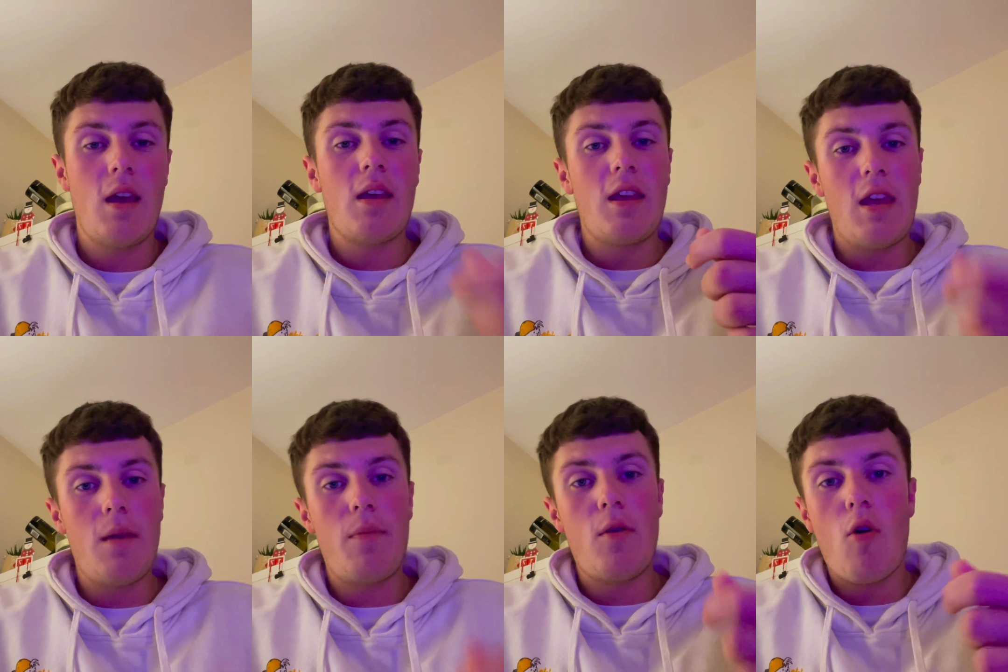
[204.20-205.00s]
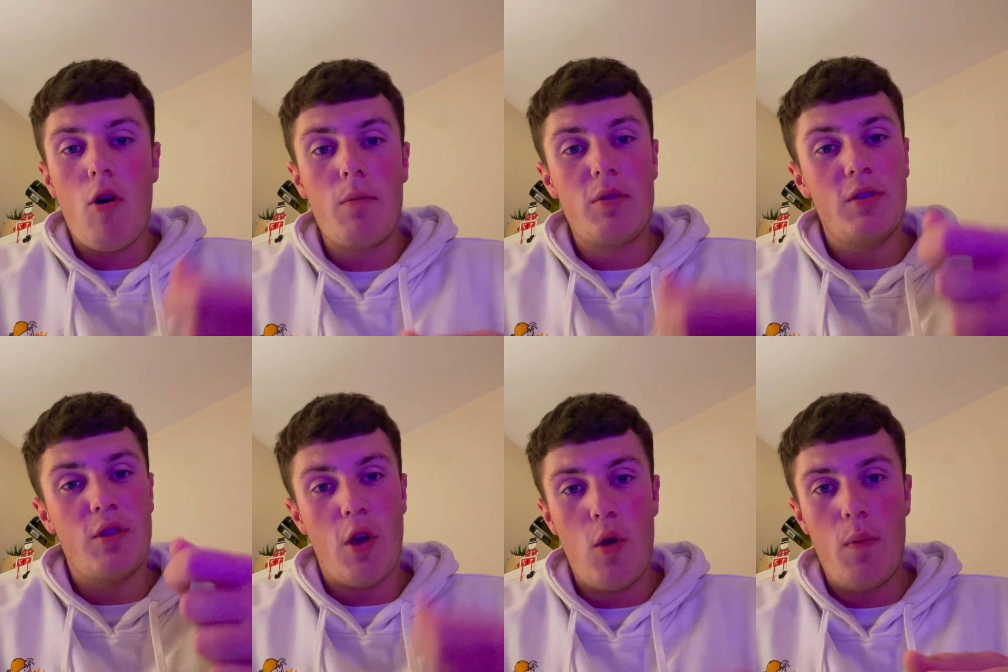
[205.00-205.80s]
keep your options
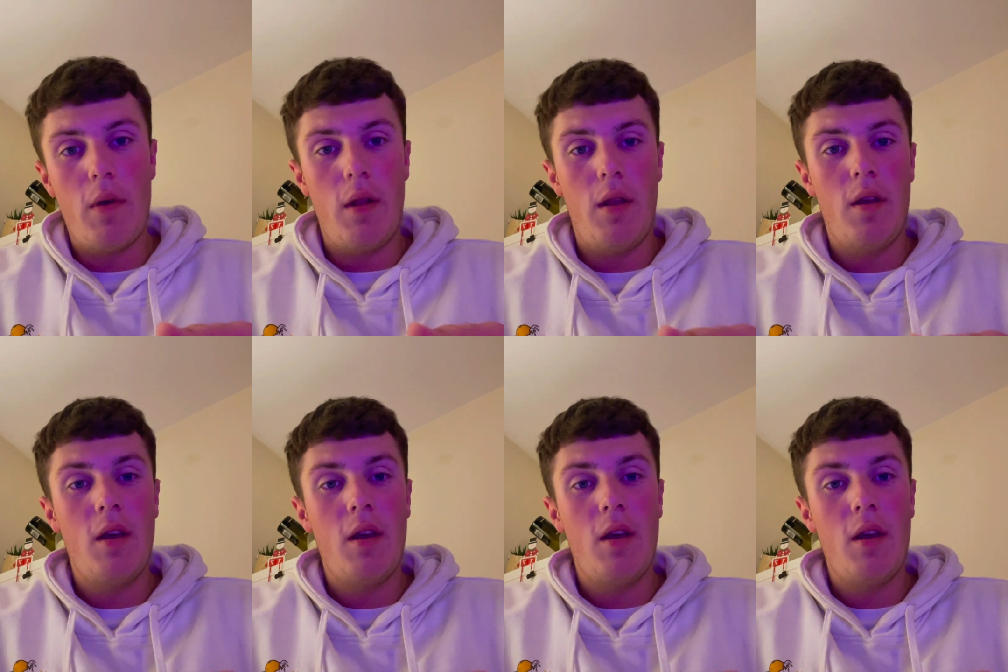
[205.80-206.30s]
open.